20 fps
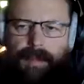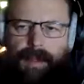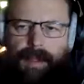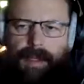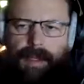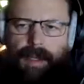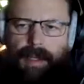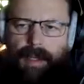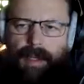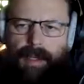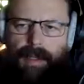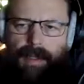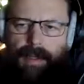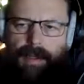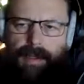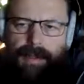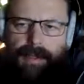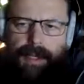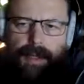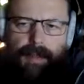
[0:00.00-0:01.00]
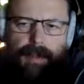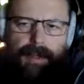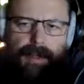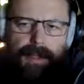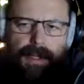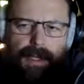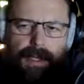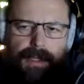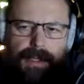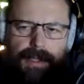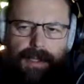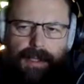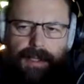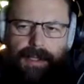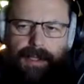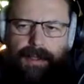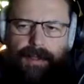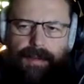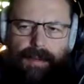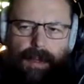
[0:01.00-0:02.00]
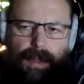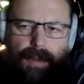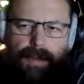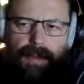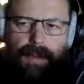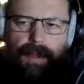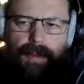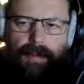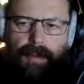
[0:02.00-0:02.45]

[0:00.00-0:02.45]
Jamin Jake says you're wealthy